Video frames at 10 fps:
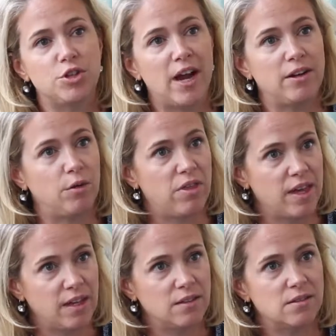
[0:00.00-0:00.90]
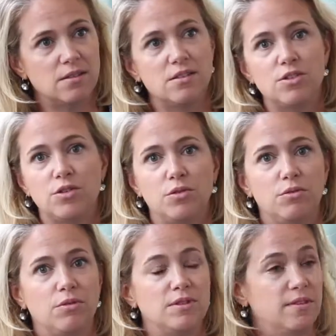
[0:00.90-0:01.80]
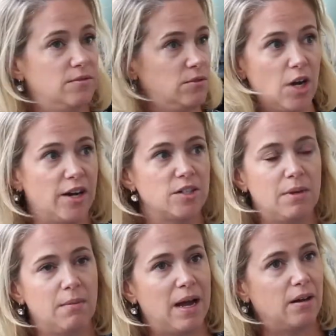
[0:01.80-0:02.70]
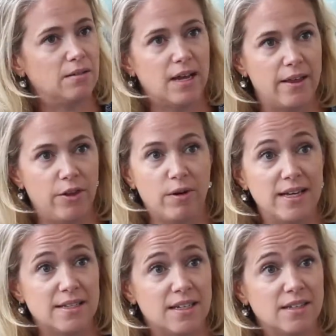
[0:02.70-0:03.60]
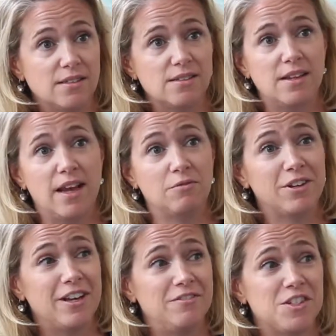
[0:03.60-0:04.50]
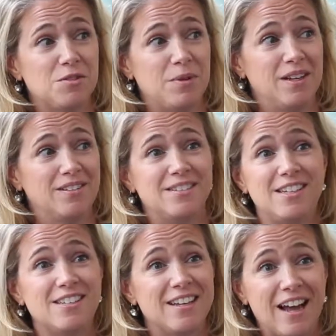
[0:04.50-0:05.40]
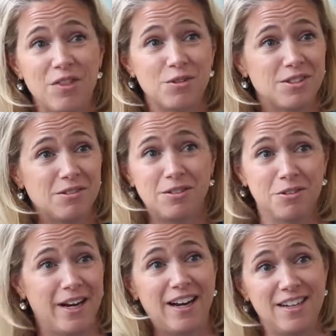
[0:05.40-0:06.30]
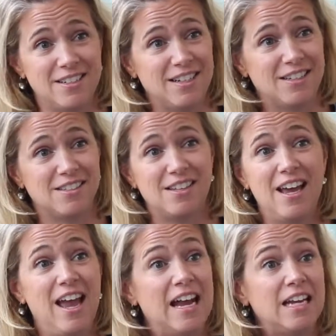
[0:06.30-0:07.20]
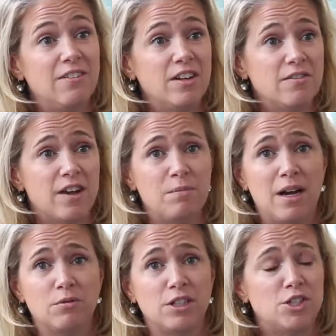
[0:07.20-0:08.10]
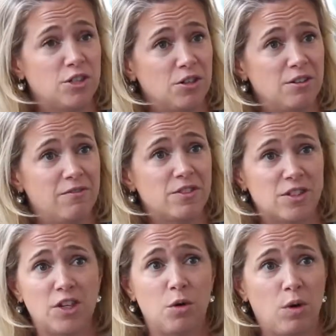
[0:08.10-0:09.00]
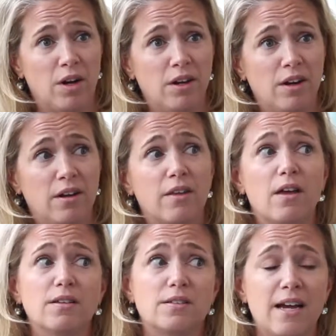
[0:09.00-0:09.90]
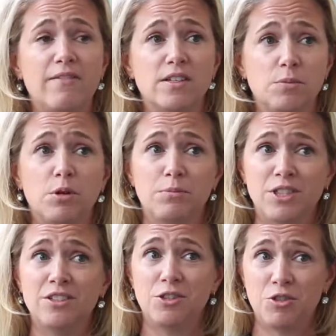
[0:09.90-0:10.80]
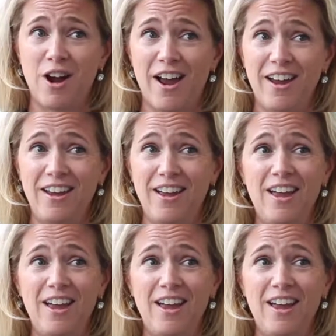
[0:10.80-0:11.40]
try new things, to talk to me about their ideas, and really I've just been seizing on those great ideas. And even if I'm not really certain if it's going to work, staff has a permission to try